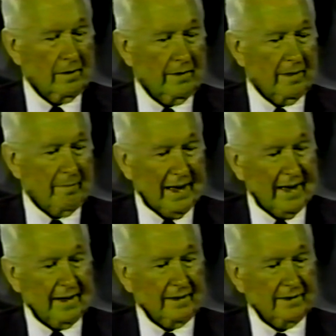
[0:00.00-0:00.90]
the
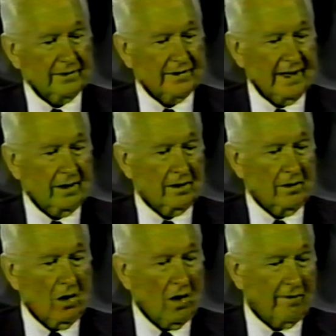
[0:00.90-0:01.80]
mind is taken
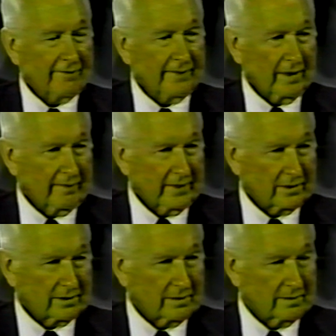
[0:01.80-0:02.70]
off of
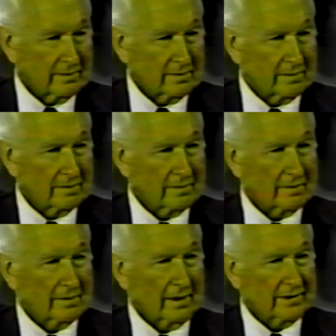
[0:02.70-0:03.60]
its
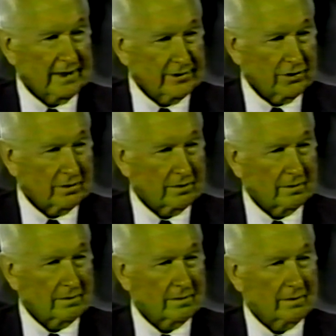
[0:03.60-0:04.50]

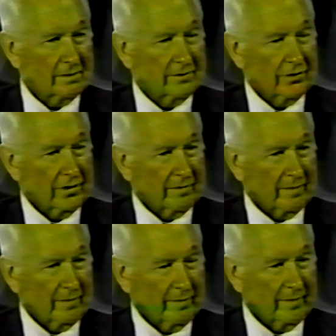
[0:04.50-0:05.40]
attention to the
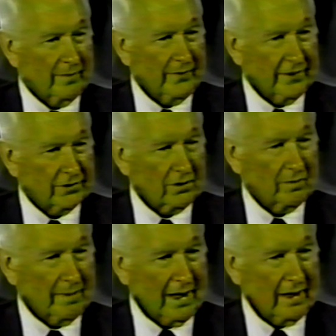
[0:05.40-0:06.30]
physical
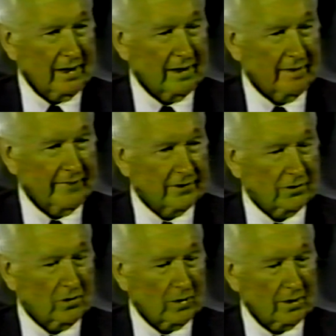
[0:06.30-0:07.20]
body and the
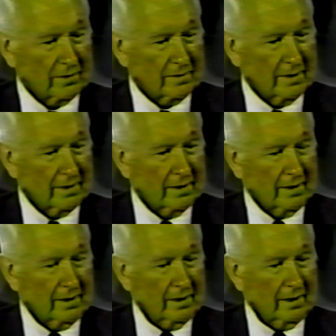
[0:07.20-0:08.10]
physical world,
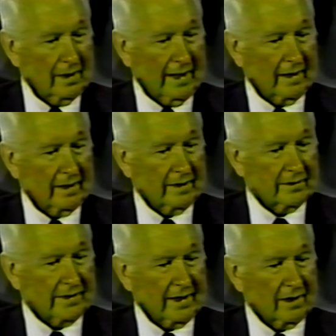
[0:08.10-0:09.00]
and it is
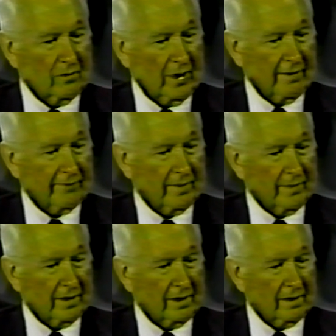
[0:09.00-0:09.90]
taken away from
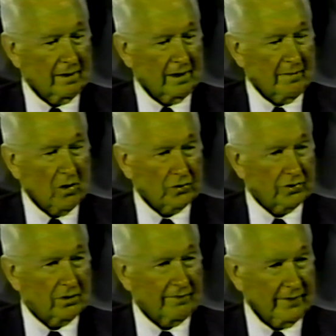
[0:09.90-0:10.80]
the
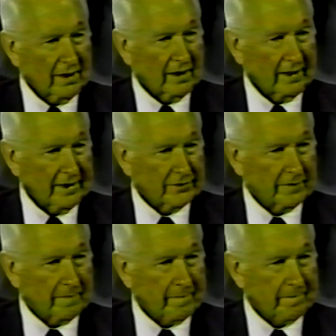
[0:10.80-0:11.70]
emotional feeling nature,
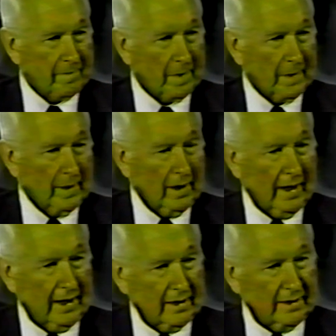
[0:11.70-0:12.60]

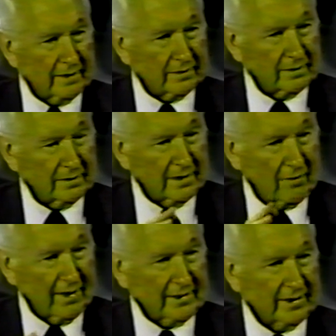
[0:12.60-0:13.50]
and it is
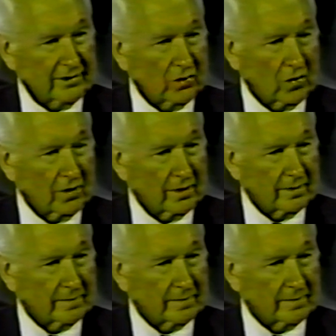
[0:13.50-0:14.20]
directed toward